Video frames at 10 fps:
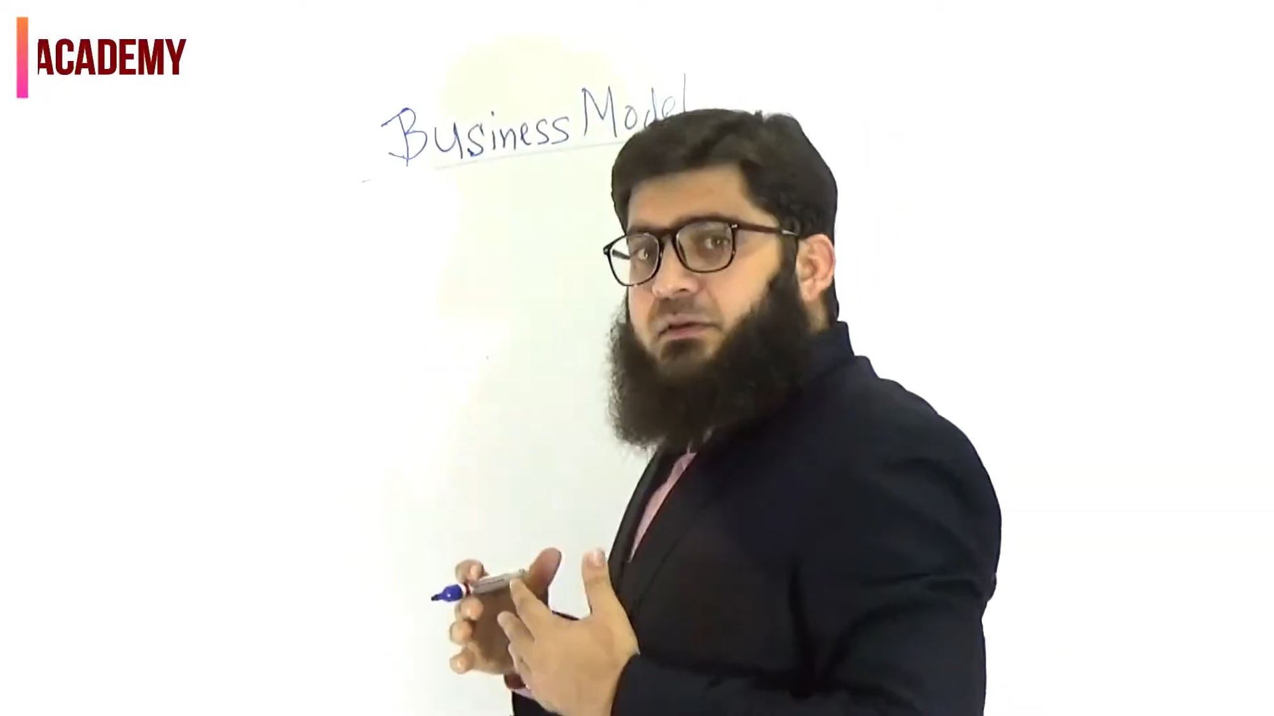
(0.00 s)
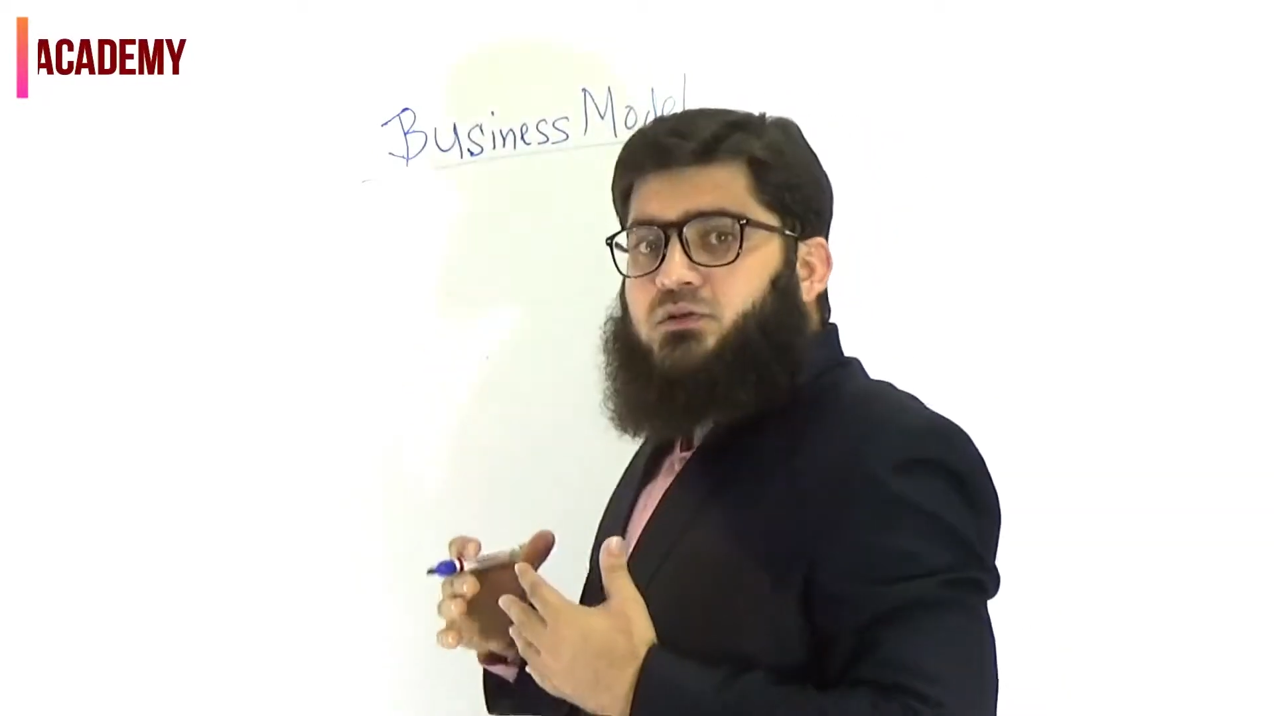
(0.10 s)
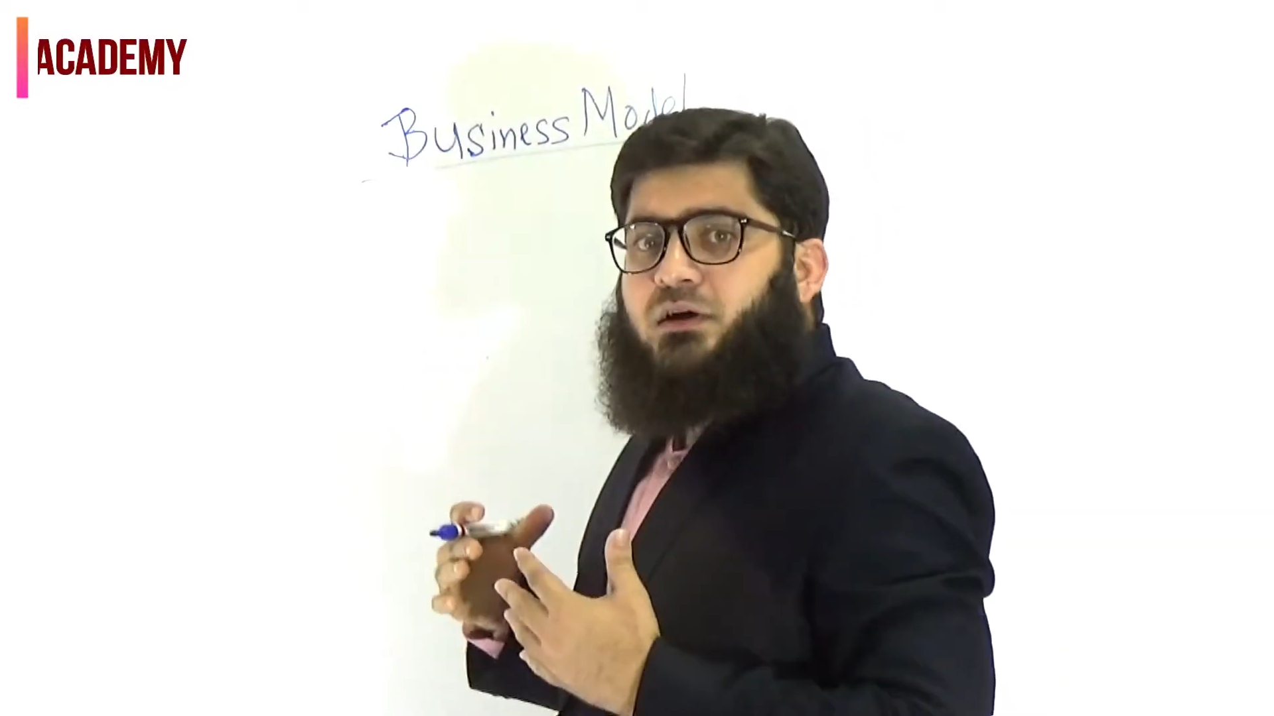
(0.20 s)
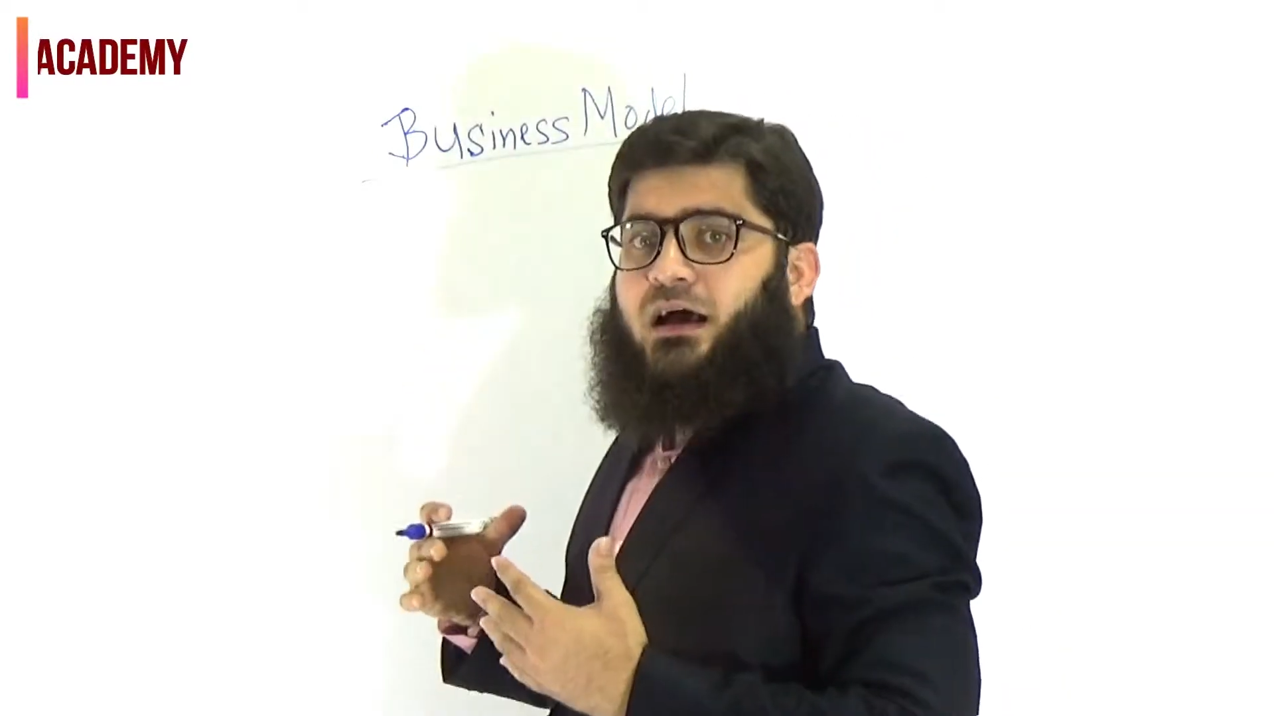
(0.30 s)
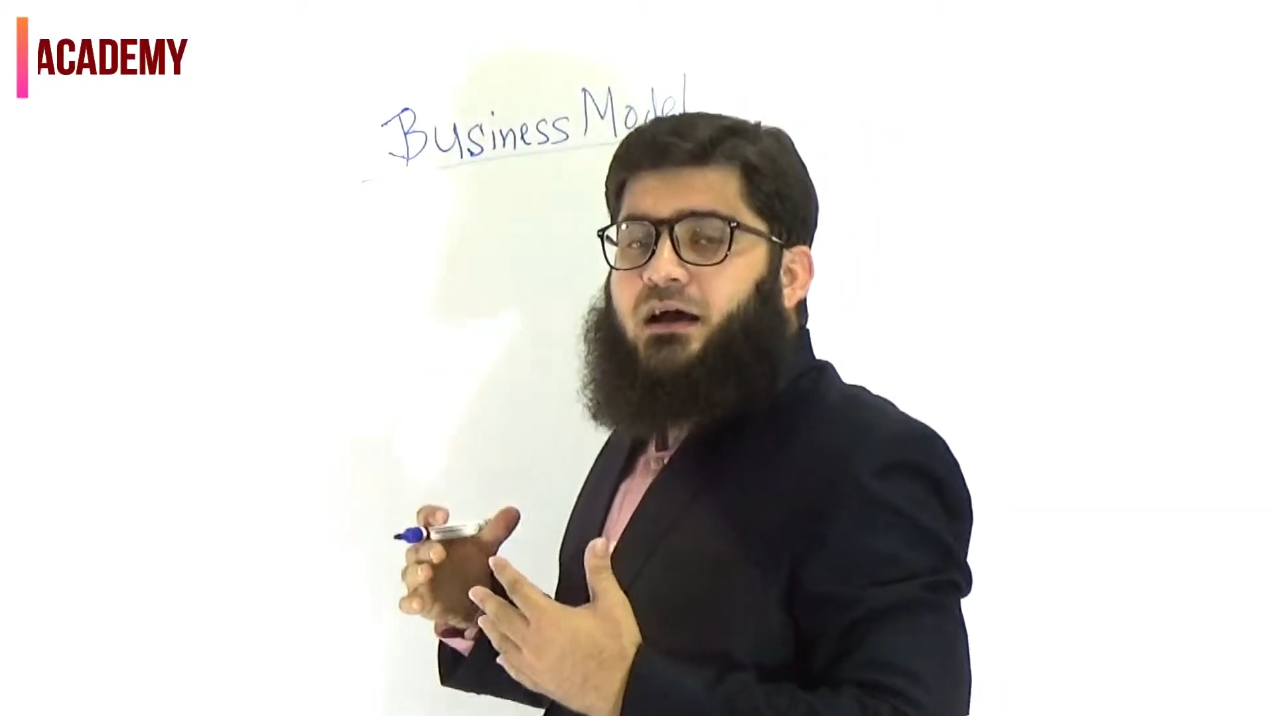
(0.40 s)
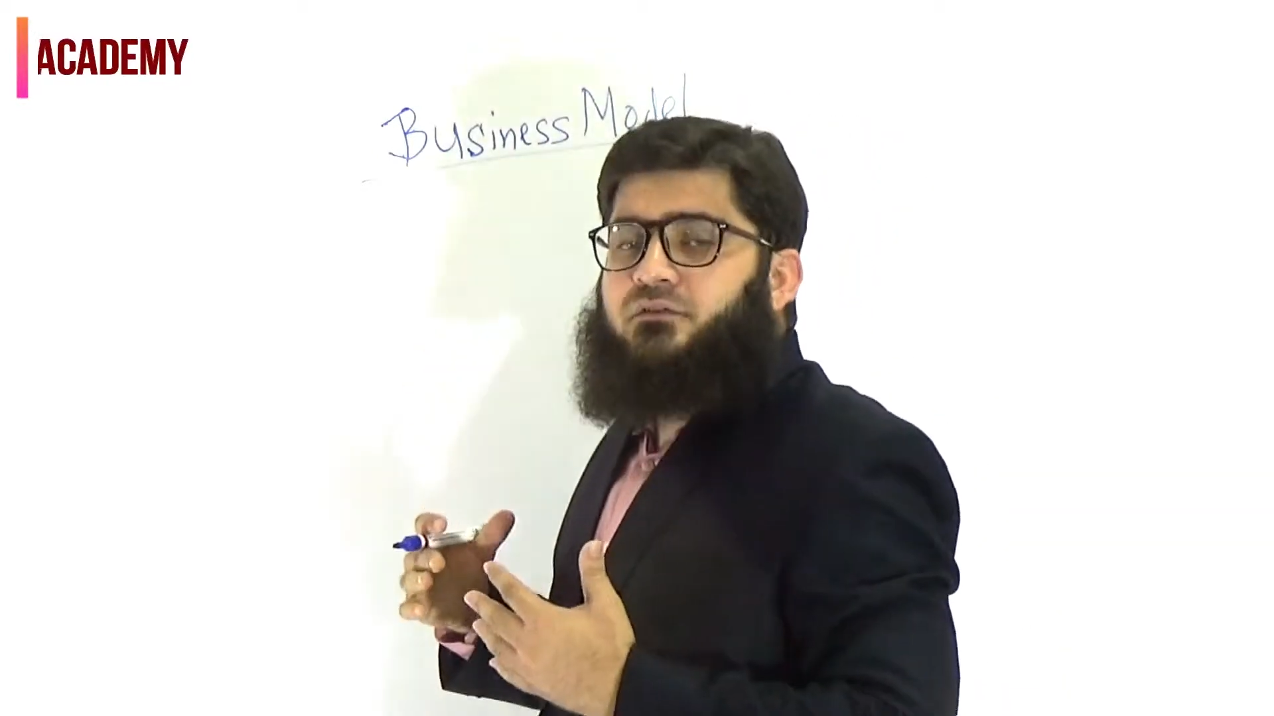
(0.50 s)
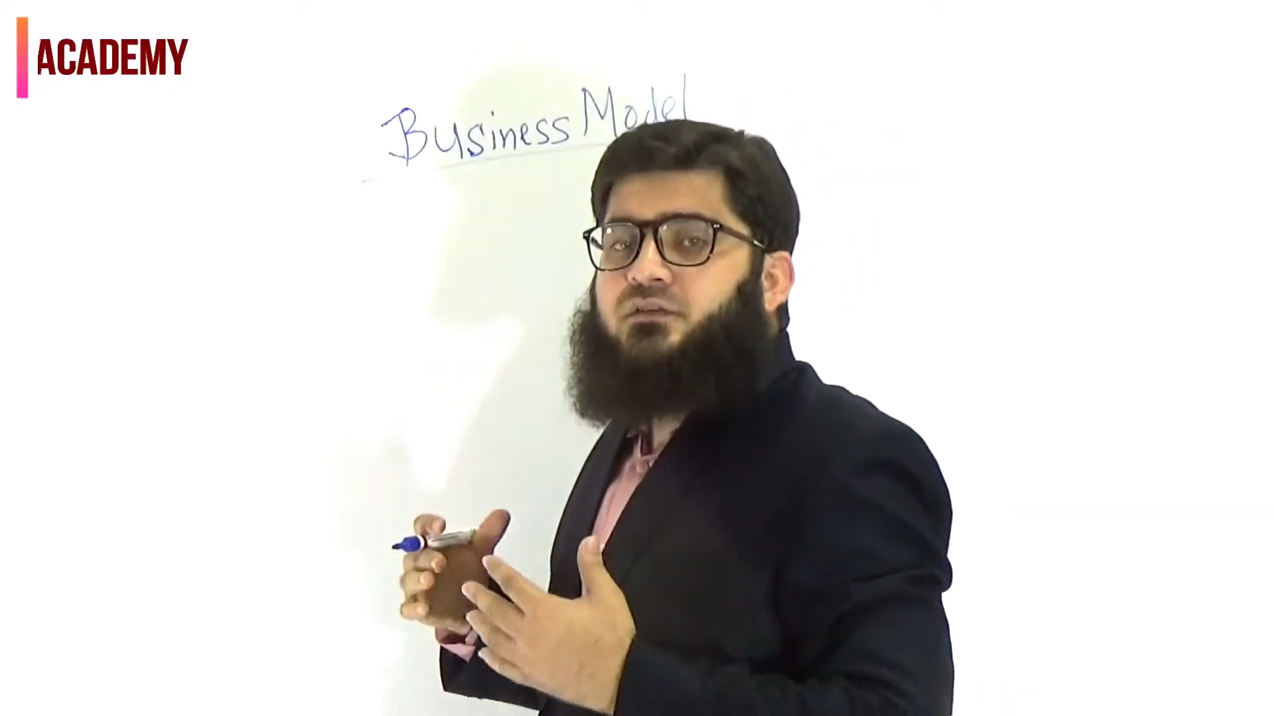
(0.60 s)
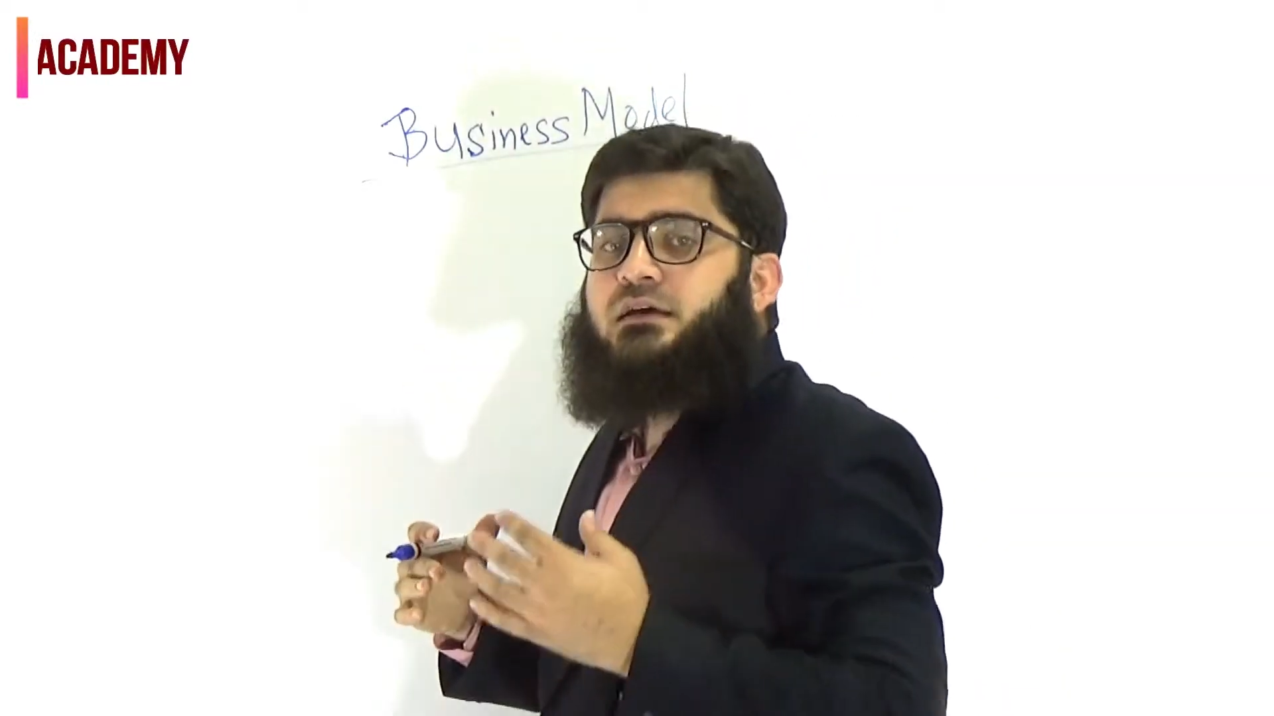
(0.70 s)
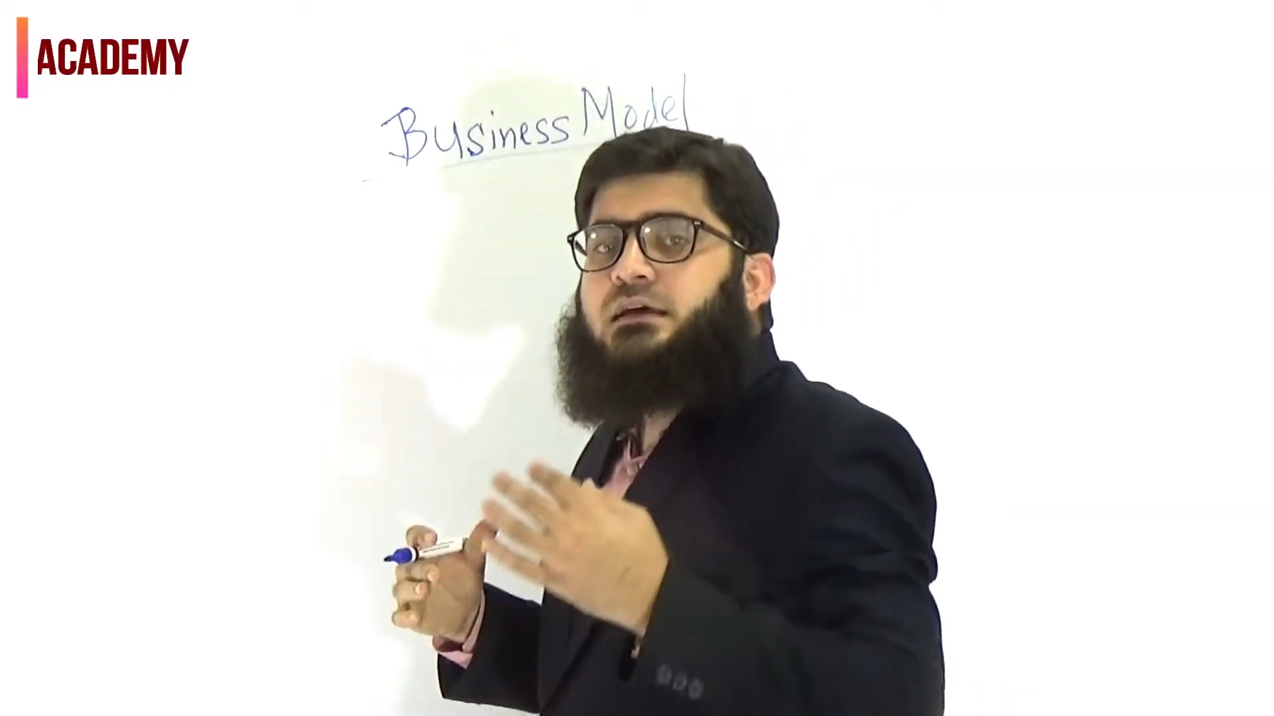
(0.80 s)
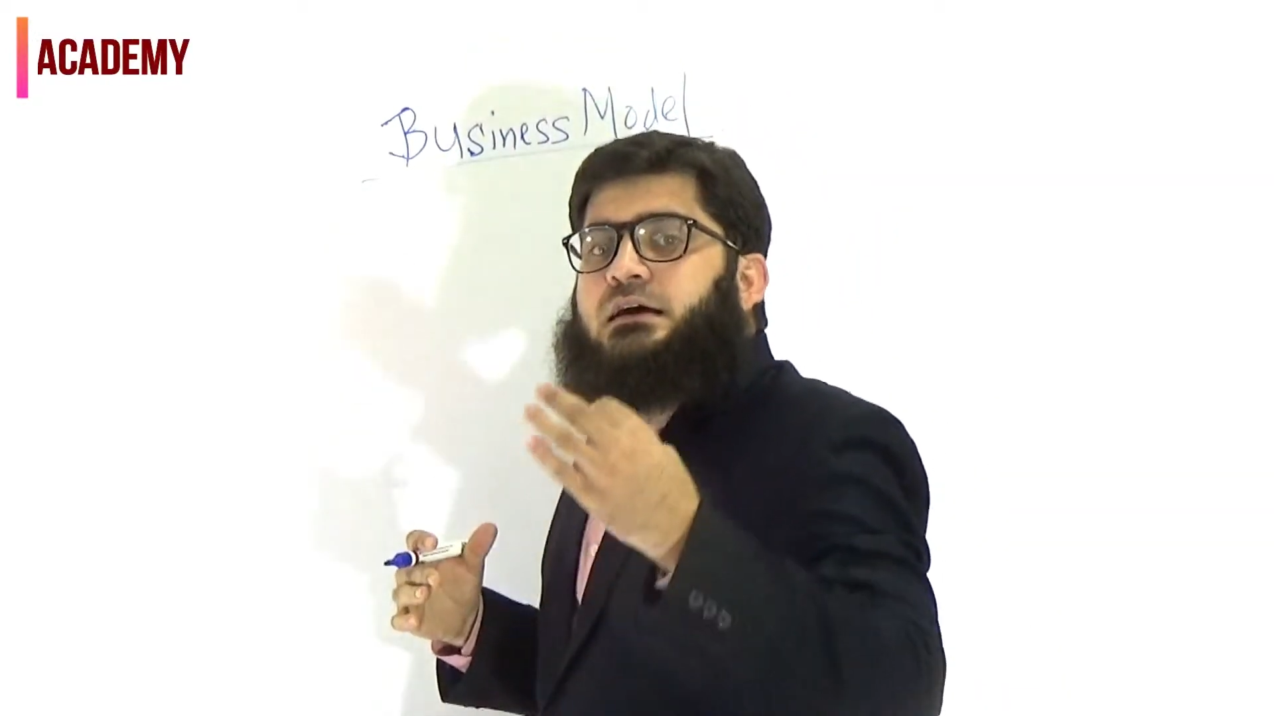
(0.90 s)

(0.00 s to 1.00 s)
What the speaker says: to have